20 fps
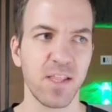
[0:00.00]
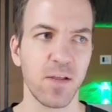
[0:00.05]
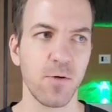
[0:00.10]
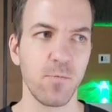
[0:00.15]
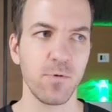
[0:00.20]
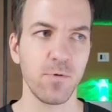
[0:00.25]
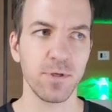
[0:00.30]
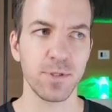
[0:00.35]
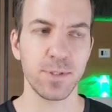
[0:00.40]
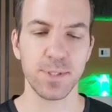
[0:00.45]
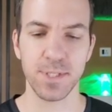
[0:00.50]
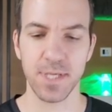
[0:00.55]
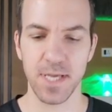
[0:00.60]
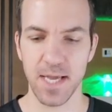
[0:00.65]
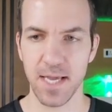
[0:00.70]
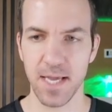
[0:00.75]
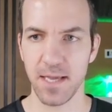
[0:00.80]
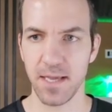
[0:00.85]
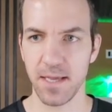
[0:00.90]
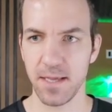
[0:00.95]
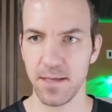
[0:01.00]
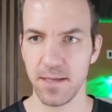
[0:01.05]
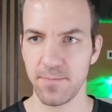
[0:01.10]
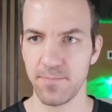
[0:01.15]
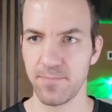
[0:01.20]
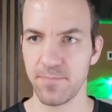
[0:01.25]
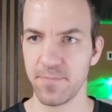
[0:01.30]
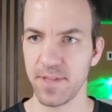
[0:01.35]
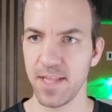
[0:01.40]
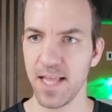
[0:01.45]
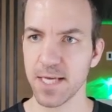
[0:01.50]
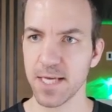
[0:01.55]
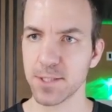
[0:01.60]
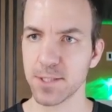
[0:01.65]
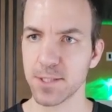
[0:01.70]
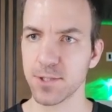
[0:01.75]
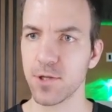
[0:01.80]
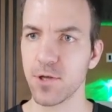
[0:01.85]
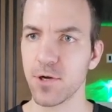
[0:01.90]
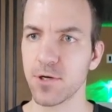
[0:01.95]
we'll say
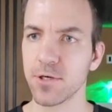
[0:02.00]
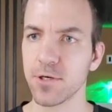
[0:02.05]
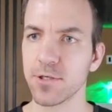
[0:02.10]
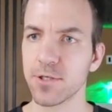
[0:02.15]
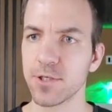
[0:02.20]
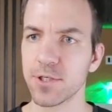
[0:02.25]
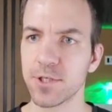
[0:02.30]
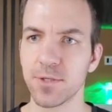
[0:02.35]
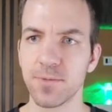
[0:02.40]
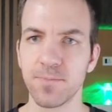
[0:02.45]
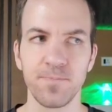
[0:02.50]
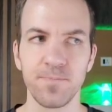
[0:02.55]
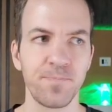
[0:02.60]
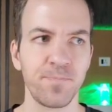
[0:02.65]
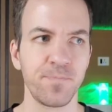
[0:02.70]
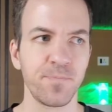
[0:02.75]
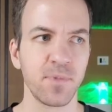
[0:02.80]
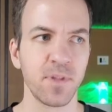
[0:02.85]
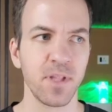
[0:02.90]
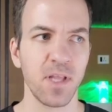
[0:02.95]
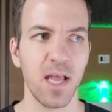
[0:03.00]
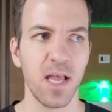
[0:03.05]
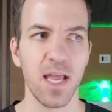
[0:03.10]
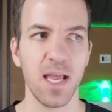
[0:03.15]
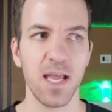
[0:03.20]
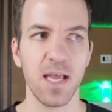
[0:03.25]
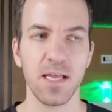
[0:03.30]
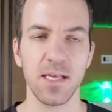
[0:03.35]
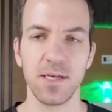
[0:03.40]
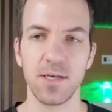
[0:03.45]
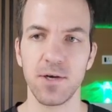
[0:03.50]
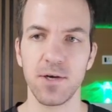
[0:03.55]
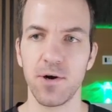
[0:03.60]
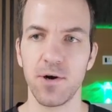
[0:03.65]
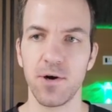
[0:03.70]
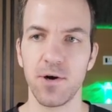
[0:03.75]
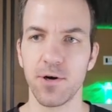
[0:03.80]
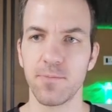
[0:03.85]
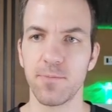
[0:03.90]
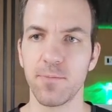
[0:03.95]
extra large. And
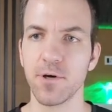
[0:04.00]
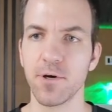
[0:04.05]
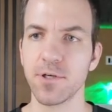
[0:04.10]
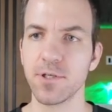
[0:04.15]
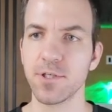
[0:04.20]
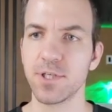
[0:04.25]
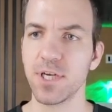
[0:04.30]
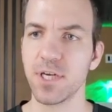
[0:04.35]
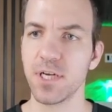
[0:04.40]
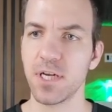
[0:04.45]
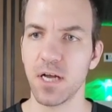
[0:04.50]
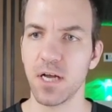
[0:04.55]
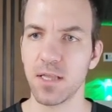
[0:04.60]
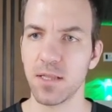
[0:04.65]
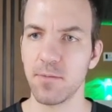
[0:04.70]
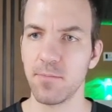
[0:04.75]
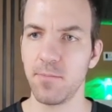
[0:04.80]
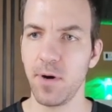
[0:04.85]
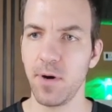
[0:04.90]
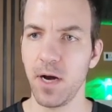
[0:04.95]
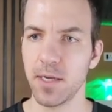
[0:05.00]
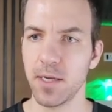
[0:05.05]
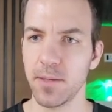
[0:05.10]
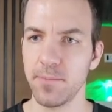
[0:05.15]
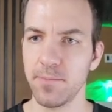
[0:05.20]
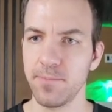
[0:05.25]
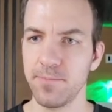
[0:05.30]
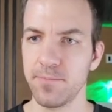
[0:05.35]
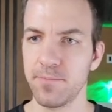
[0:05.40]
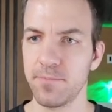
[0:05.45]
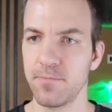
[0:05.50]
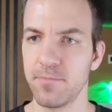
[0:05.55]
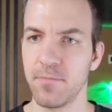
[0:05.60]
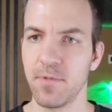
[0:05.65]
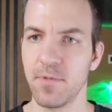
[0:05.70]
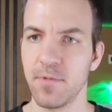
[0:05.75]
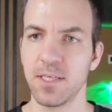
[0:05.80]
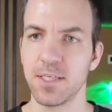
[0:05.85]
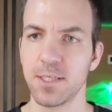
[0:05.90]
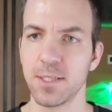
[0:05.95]
our margin on the bottom,
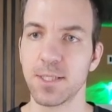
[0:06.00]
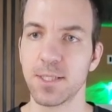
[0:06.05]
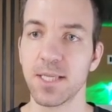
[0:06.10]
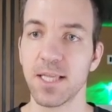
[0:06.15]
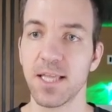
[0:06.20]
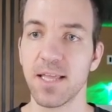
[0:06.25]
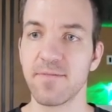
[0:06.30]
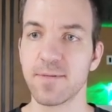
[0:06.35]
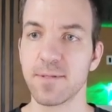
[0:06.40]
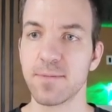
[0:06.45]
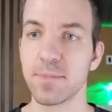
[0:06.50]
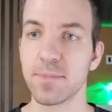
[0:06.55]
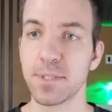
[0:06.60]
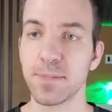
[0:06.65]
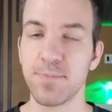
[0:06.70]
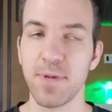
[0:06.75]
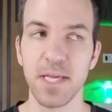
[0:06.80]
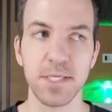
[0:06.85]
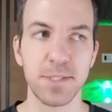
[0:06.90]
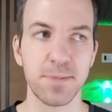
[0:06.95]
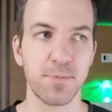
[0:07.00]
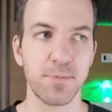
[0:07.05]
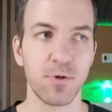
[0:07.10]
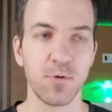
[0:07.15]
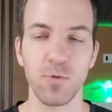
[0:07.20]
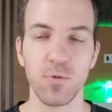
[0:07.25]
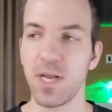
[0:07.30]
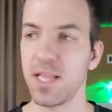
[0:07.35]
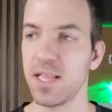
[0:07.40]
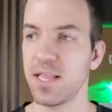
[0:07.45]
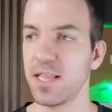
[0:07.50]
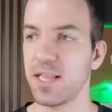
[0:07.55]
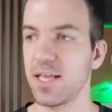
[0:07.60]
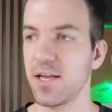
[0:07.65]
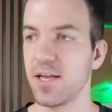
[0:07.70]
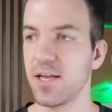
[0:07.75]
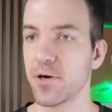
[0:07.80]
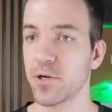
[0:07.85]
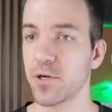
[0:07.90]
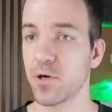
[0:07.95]
just to give some space between the
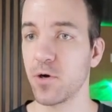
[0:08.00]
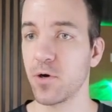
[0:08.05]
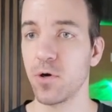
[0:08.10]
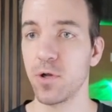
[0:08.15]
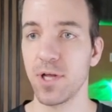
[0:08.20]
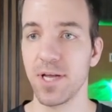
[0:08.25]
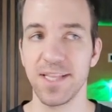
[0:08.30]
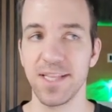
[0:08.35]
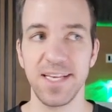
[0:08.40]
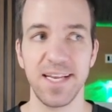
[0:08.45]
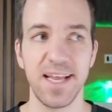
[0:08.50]
article and the